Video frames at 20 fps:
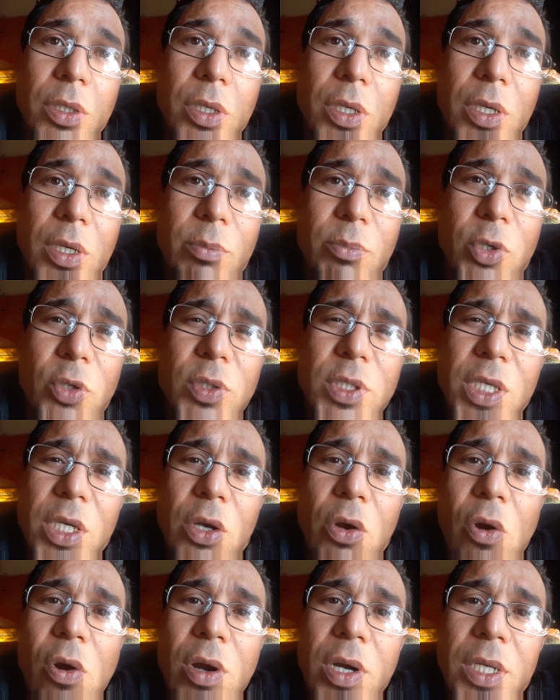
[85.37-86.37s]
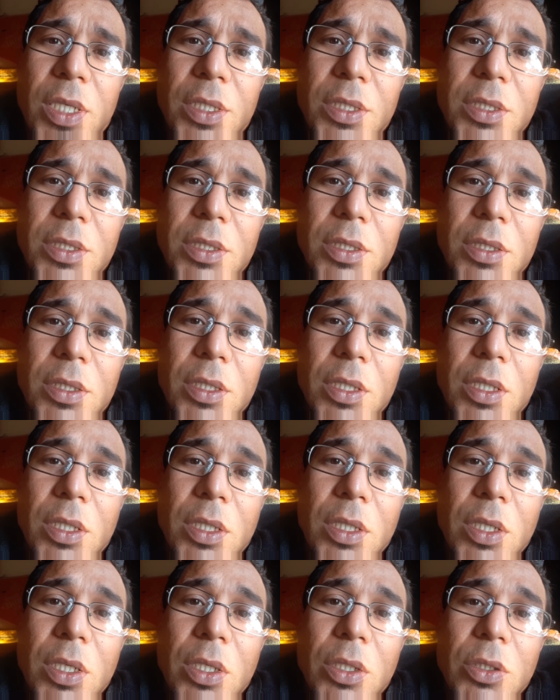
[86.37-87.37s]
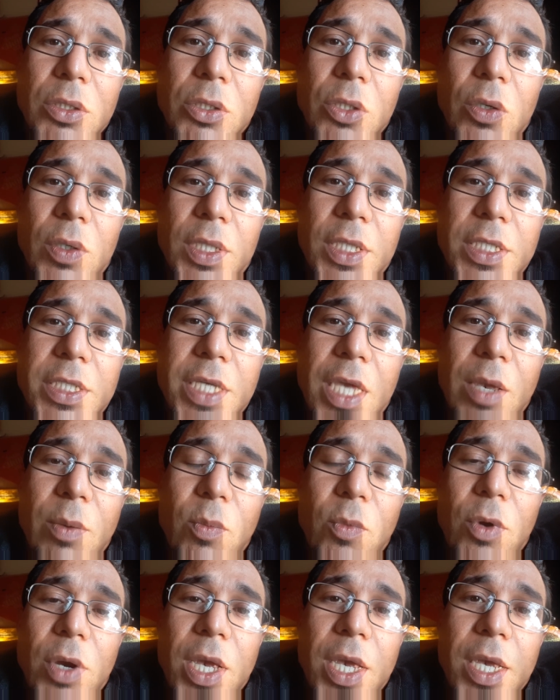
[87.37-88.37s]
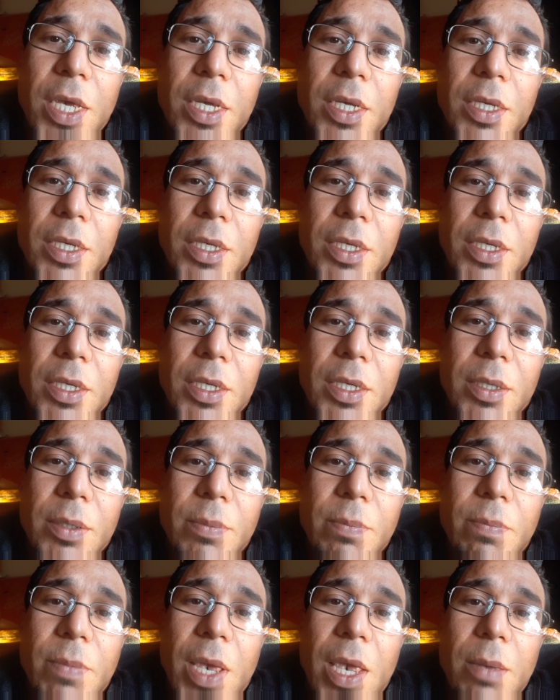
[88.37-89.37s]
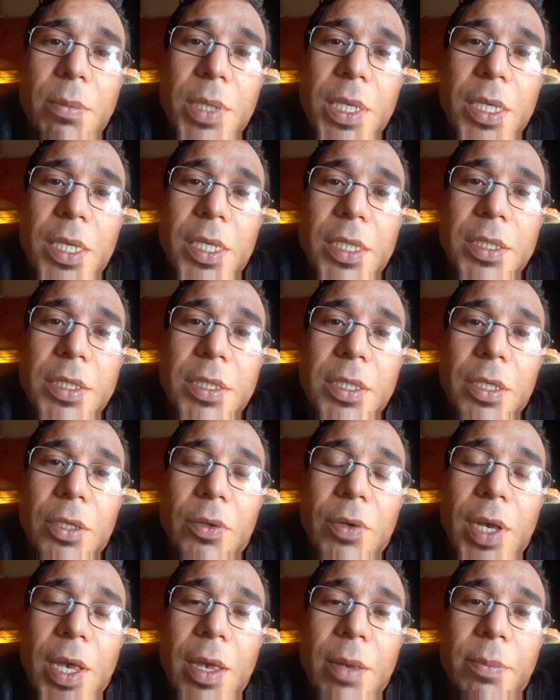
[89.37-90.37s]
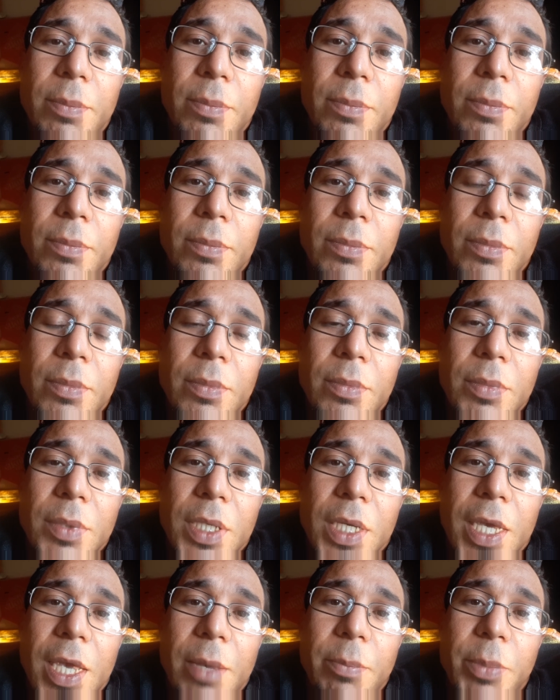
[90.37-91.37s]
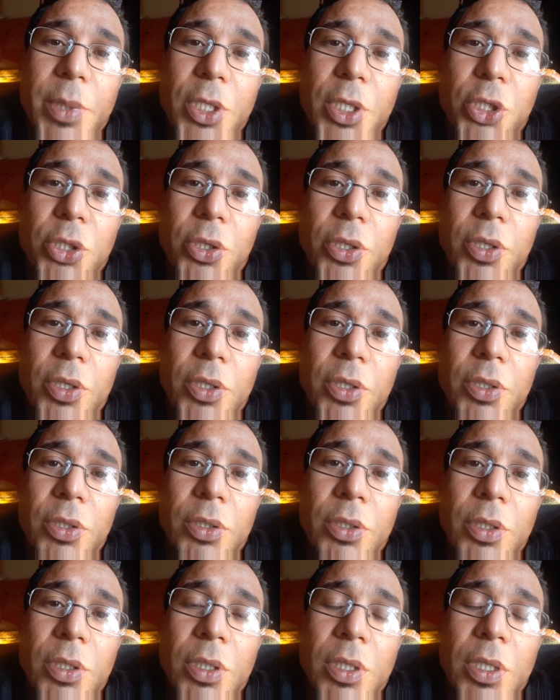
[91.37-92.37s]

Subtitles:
music artists. So in the same way, maybe Instagram can be turned